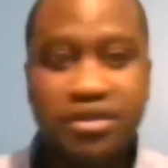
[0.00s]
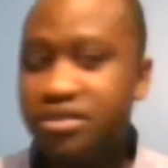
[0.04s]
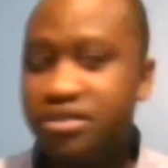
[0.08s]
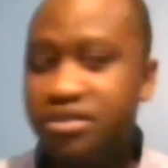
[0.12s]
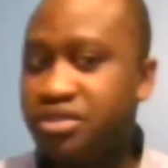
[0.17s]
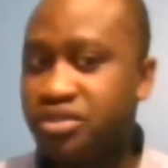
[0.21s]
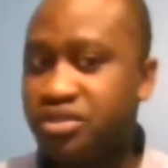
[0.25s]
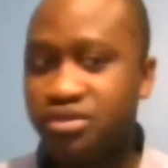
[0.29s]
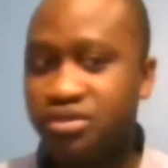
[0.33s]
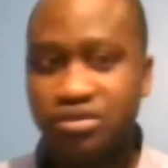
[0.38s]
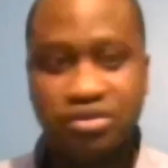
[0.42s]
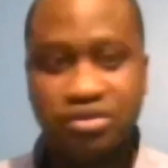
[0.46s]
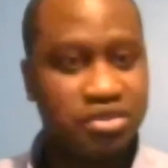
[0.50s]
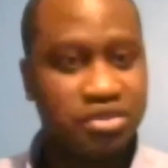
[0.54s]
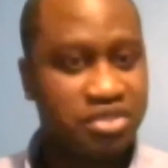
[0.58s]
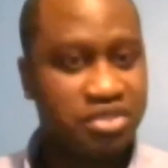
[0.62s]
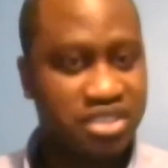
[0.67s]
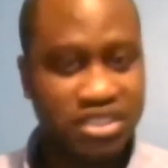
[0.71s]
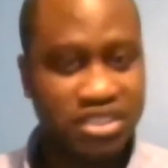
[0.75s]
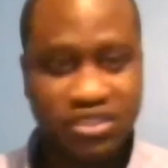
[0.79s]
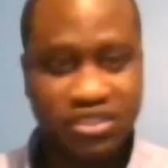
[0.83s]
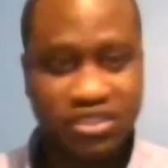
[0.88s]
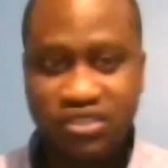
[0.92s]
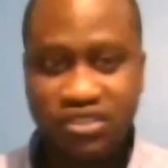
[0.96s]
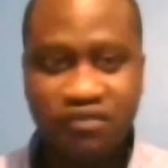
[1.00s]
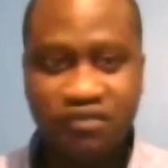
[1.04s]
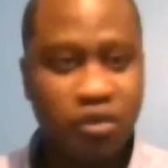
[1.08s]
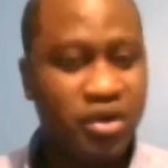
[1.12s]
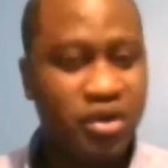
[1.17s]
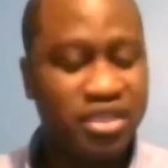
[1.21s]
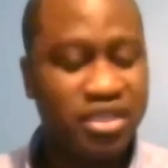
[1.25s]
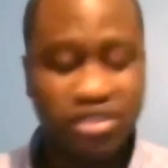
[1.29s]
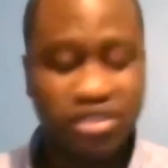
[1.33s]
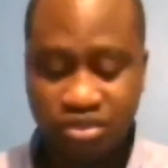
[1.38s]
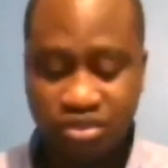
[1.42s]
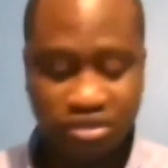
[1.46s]
high yield to
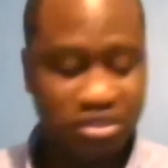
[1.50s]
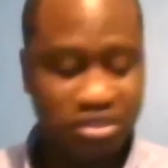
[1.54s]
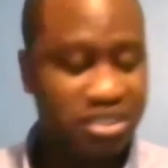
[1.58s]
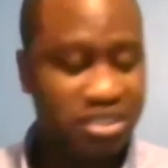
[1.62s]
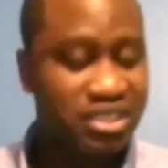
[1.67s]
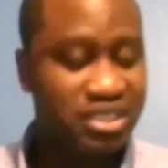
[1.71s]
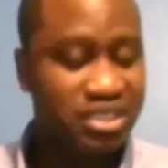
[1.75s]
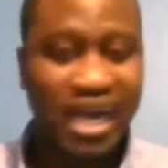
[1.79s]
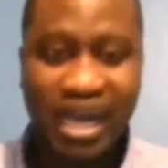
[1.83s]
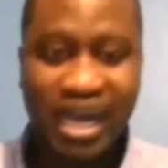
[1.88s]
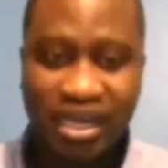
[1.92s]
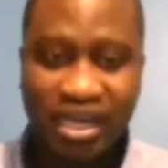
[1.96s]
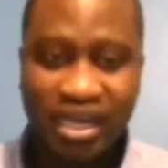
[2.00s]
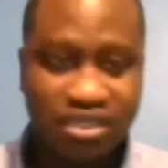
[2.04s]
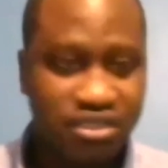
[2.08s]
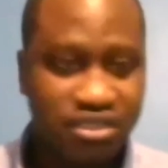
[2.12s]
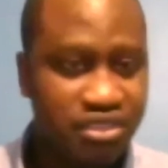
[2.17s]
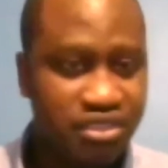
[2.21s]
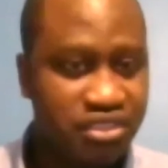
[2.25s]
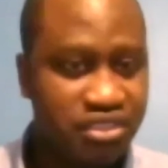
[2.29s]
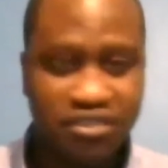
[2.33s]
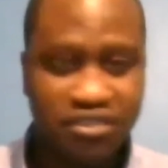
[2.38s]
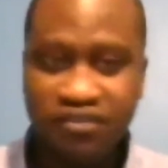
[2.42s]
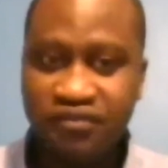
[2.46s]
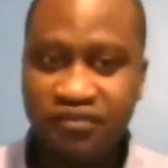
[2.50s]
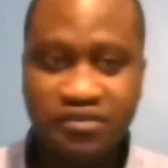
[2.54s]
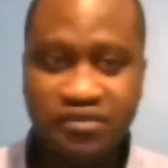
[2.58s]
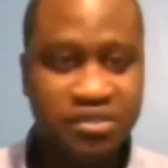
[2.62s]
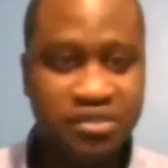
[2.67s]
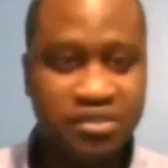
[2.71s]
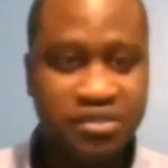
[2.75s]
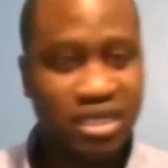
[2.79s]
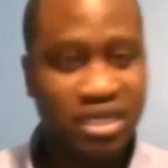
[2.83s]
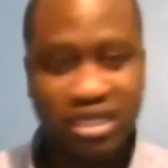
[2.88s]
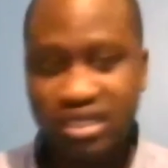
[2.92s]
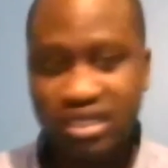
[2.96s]
suggestive questioning,
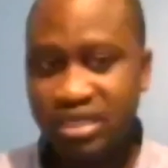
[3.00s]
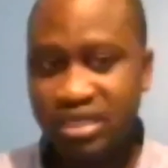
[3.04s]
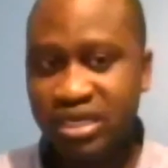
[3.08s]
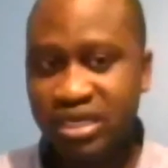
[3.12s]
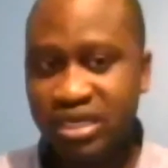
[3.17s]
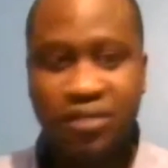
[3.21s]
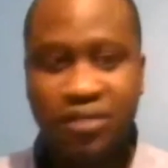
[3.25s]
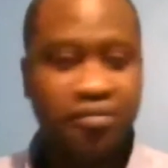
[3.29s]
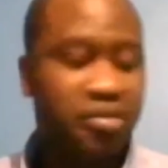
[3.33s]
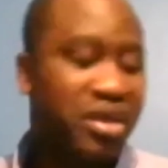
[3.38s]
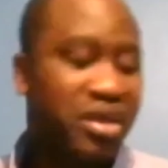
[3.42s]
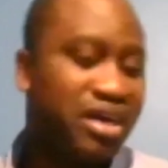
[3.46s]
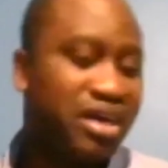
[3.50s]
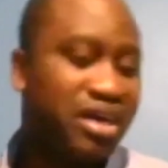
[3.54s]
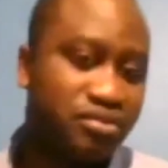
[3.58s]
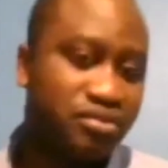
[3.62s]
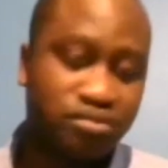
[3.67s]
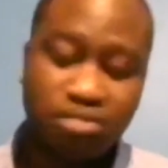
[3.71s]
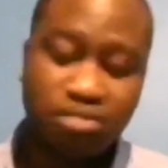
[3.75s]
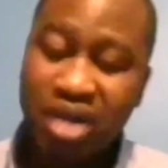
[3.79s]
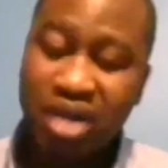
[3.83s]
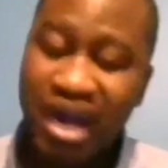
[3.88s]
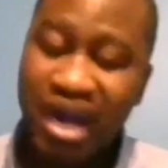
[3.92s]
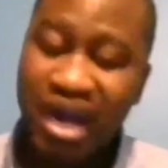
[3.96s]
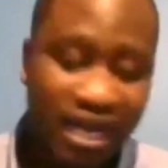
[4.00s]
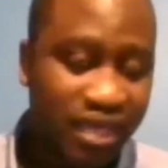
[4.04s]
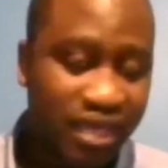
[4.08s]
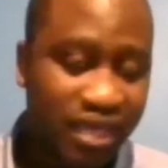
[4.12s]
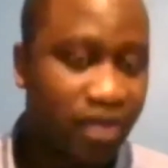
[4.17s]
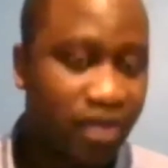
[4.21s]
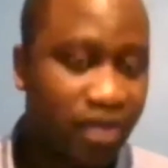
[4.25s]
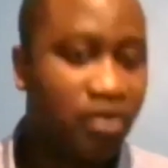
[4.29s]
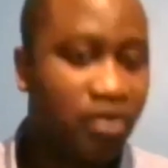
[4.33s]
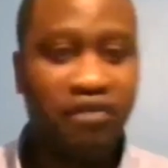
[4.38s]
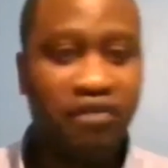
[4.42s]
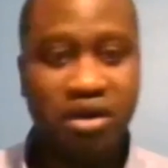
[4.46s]
high shift,
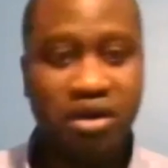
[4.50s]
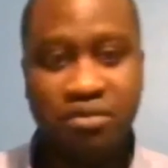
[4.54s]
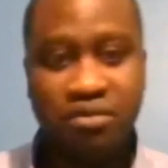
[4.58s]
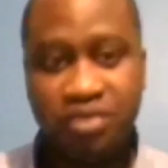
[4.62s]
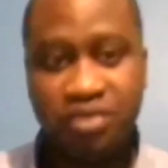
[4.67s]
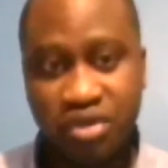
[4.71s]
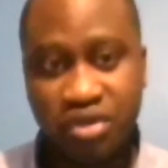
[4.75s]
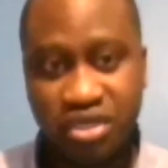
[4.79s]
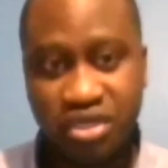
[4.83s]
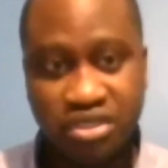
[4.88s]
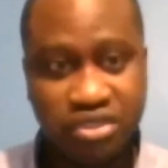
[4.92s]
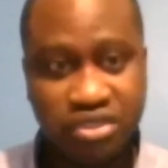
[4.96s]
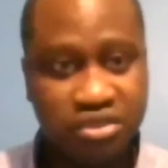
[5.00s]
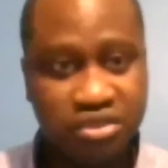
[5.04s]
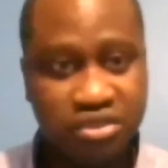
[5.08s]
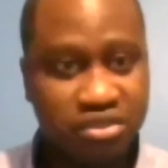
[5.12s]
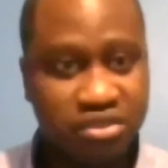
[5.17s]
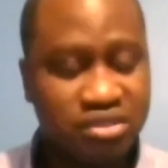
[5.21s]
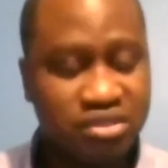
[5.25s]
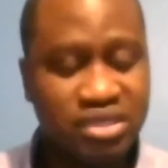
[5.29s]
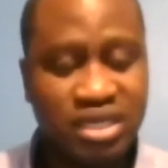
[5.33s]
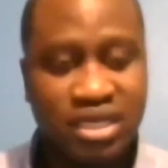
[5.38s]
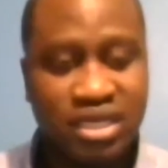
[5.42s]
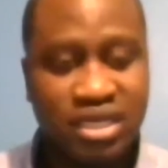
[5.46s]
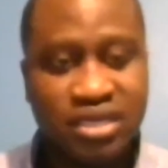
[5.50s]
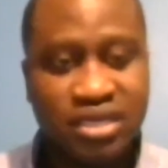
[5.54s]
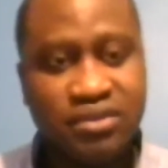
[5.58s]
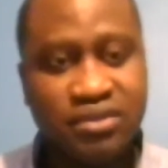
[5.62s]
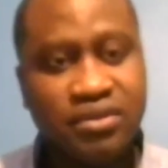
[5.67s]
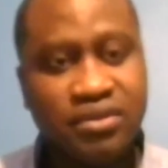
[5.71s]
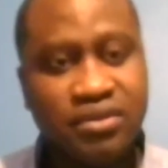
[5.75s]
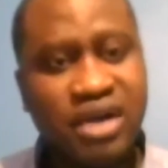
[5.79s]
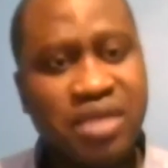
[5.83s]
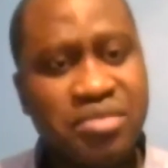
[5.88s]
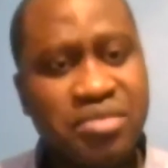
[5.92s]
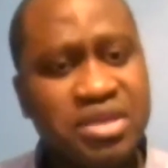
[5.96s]
and high
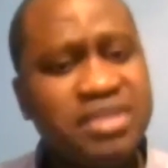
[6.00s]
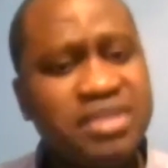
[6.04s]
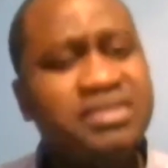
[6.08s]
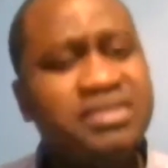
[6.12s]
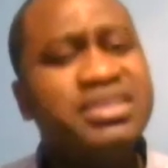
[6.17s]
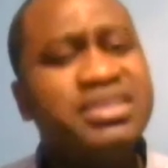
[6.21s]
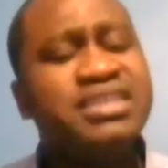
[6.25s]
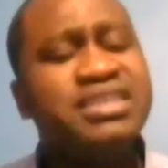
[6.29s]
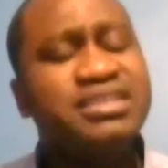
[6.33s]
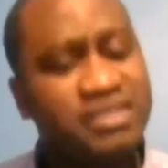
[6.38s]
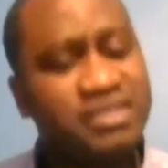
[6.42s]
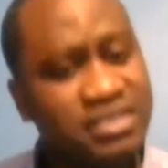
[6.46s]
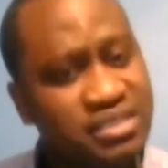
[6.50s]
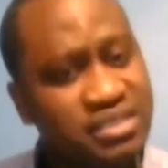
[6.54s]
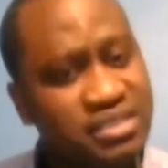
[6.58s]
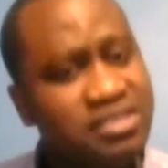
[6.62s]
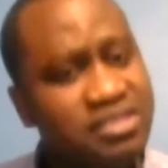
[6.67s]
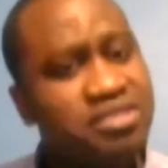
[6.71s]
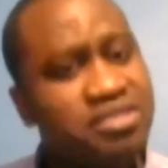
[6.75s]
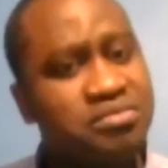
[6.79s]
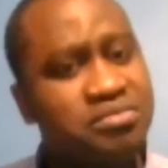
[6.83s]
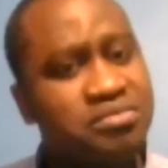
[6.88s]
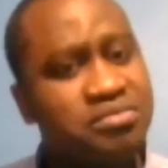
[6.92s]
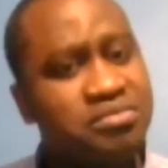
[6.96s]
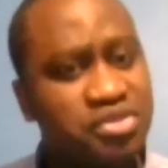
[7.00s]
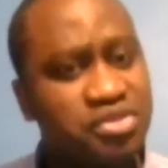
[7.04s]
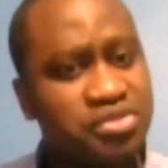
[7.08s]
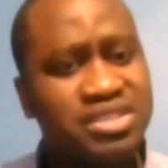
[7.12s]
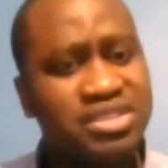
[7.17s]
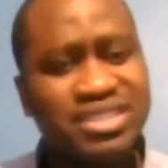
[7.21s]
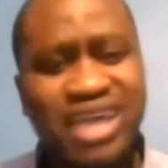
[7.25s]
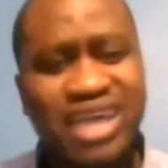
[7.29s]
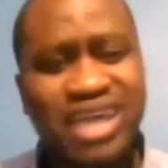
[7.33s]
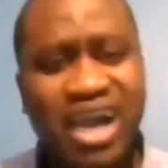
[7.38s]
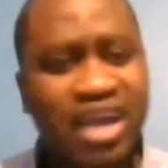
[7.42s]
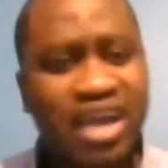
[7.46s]
confabulation, they
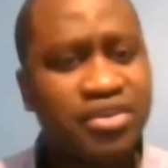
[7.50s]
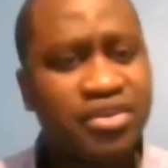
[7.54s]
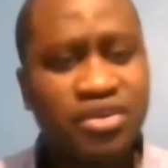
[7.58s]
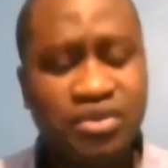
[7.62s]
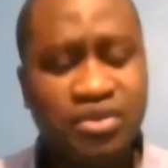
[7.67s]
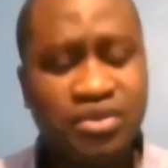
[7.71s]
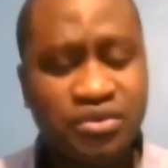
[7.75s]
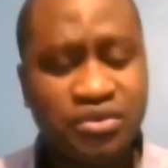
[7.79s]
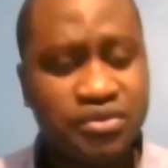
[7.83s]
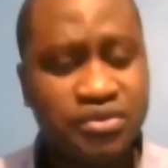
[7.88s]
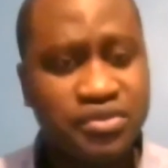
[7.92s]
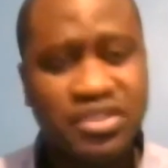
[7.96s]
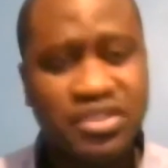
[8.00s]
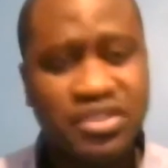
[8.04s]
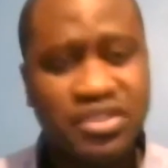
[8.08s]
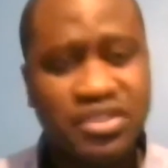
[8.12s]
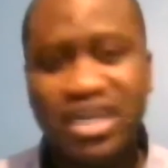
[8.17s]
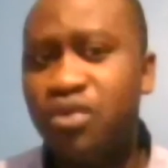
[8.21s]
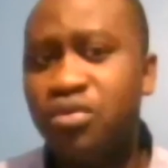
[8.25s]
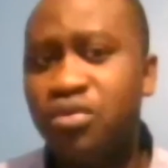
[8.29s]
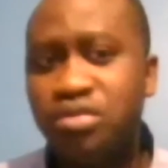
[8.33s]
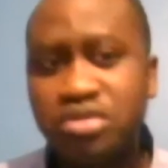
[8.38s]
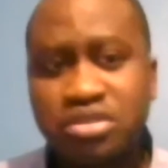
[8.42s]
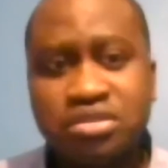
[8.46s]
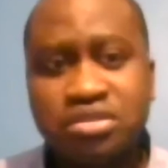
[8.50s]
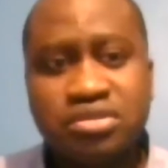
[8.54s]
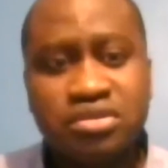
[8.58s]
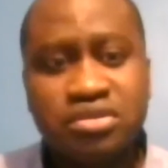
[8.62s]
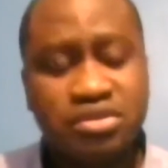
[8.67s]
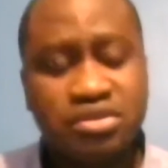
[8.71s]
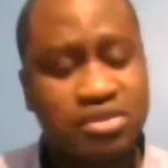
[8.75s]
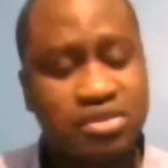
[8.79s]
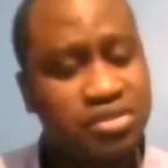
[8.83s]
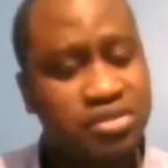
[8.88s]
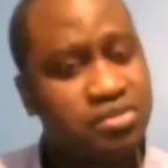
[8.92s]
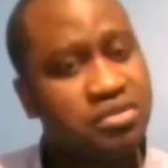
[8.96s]
did demonstrate IQs
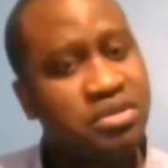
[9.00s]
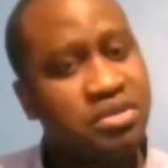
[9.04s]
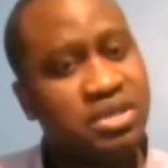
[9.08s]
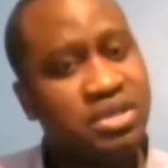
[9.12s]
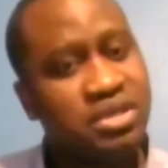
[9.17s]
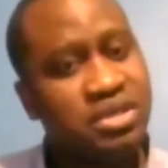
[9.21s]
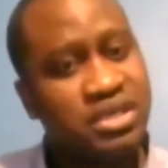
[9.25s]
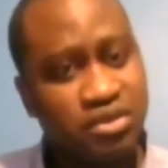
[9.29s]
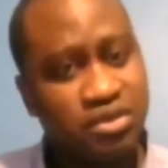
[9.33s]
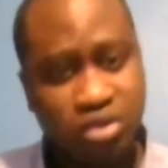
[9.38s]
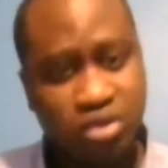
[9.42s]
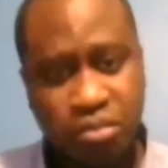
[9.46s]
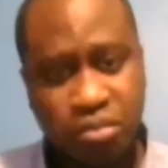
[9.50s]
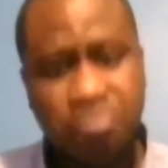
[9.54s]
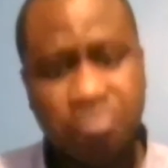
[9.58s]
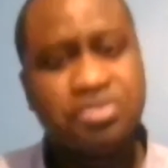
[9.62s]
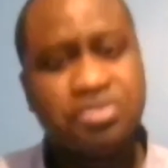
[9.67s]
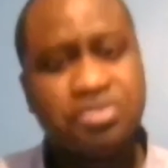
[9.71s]
that would not,